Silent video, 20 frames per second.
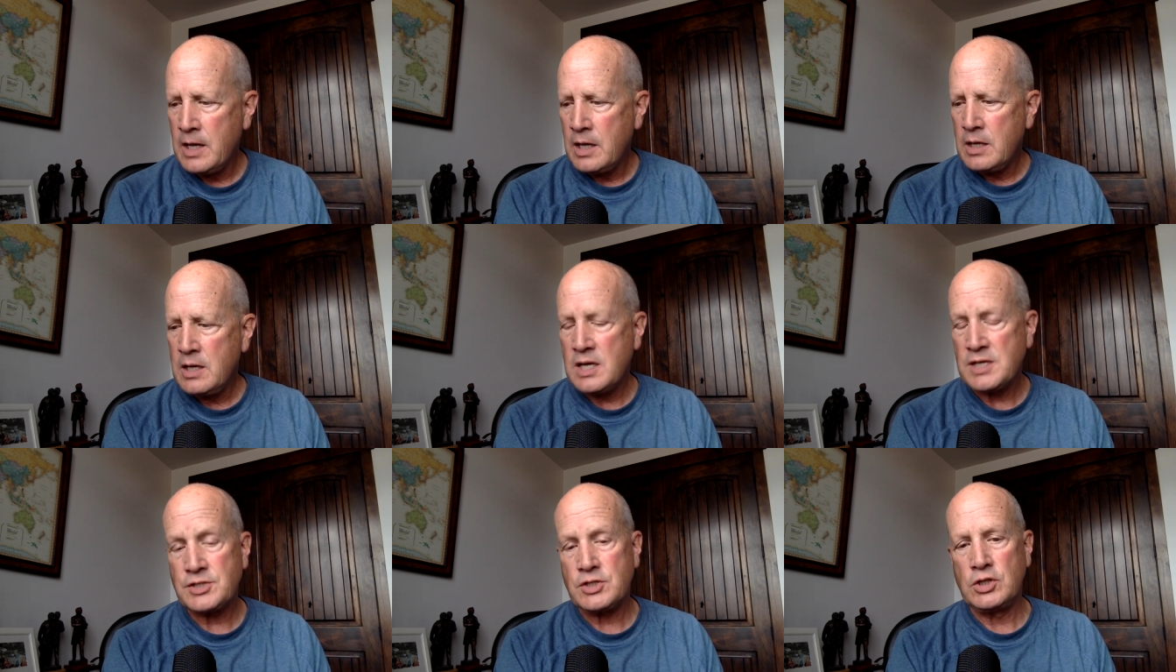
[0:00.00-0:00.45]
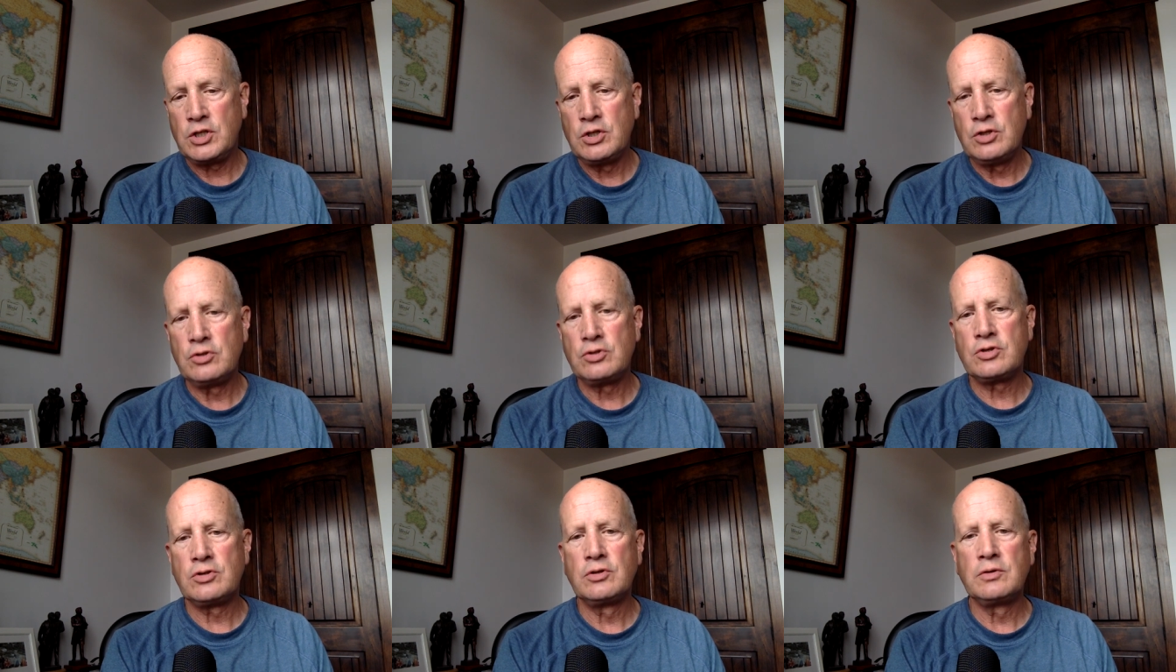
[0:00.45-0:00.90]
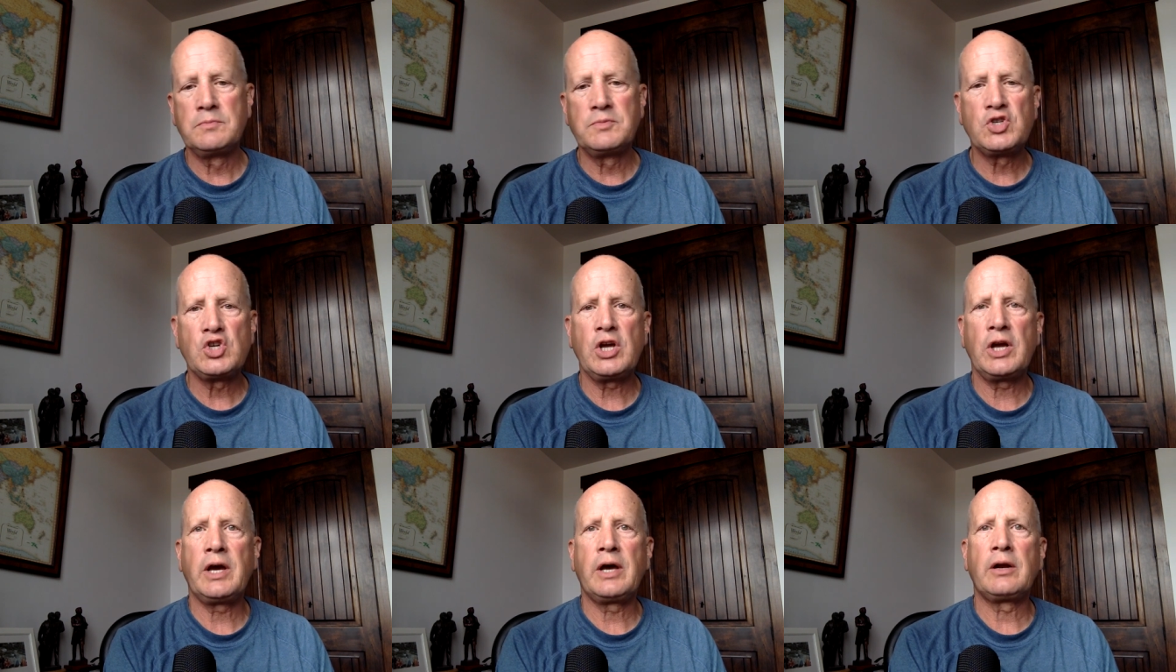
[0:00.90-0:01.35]
He has a YouTube
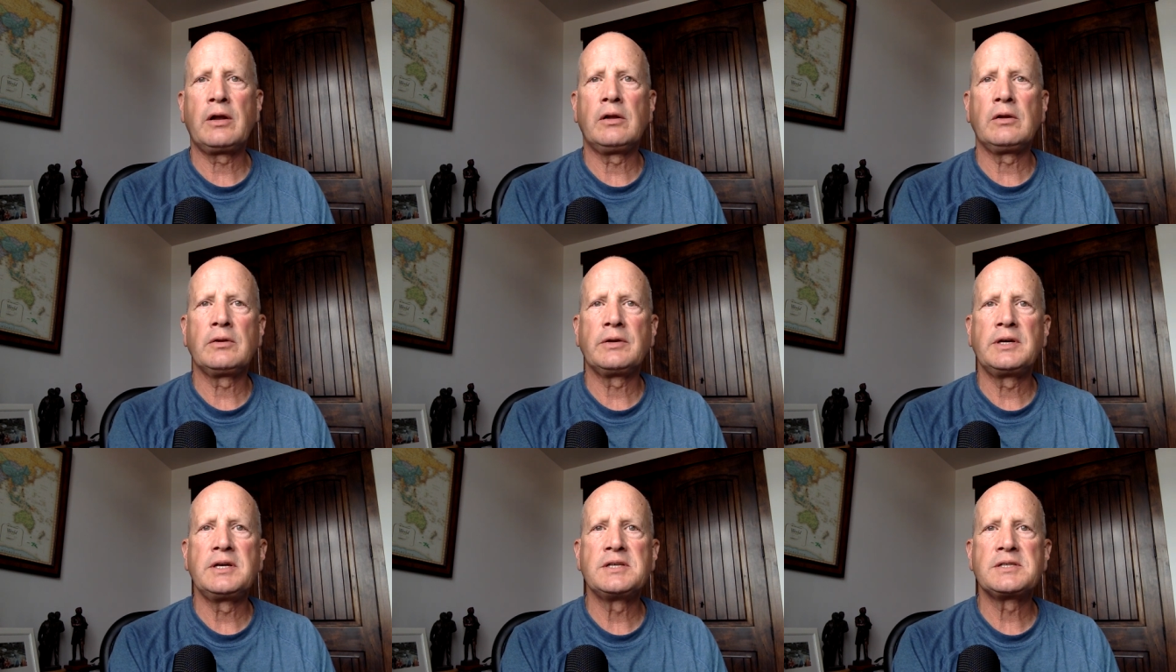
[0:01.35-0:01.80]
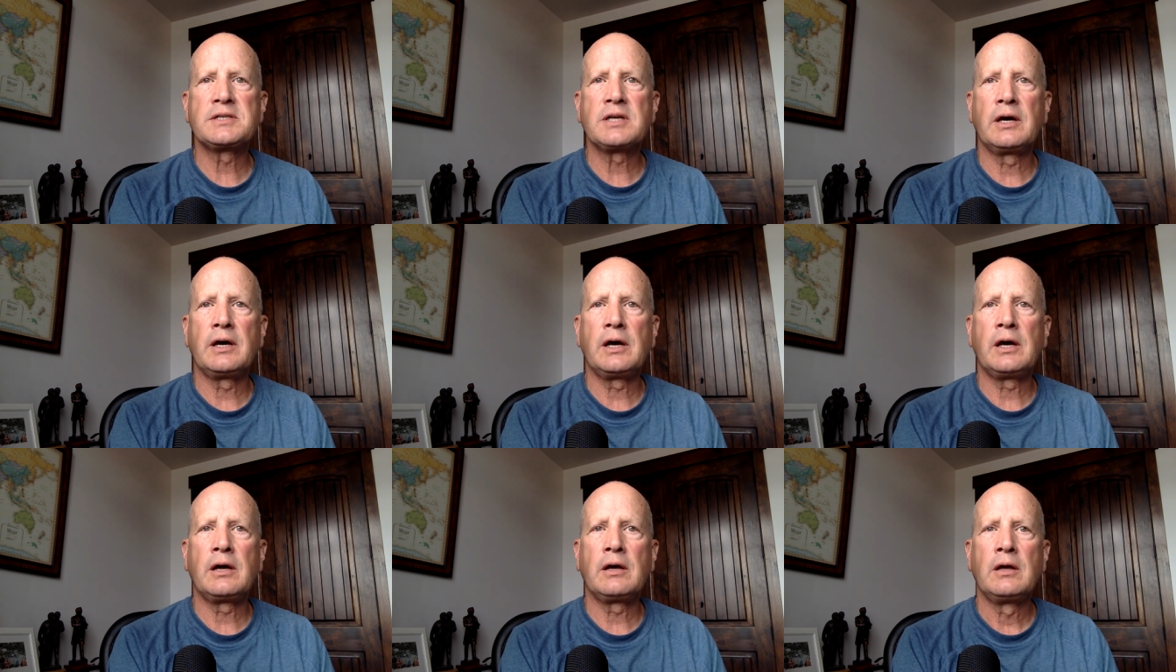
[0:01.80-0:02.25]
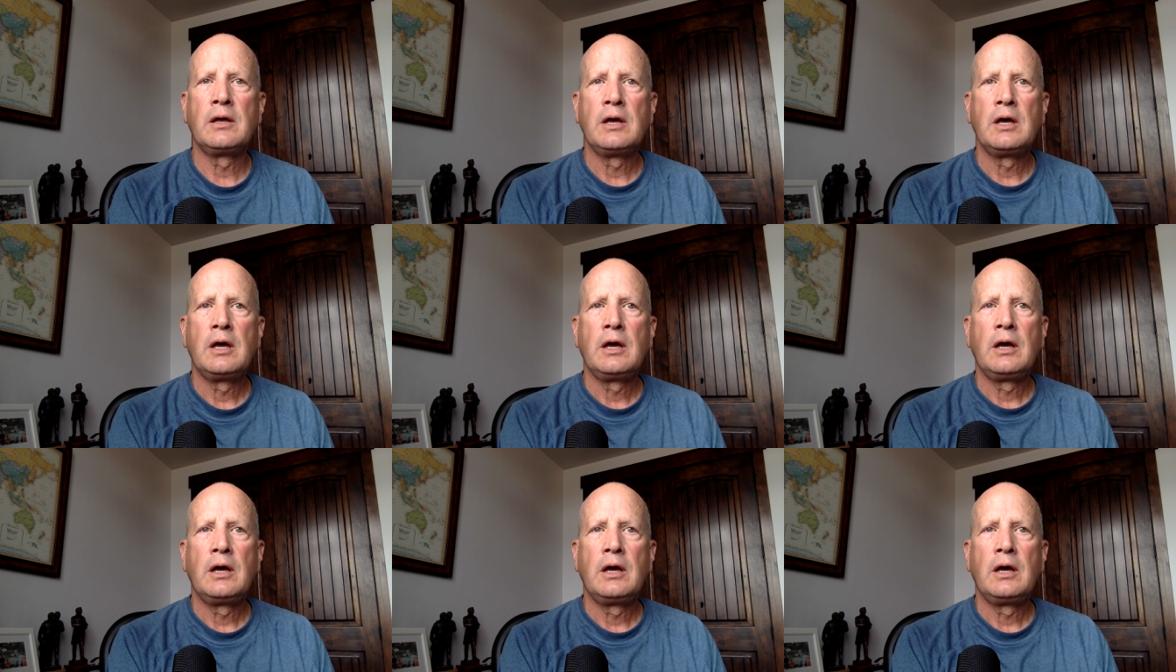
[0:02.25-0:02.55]
channel. He's a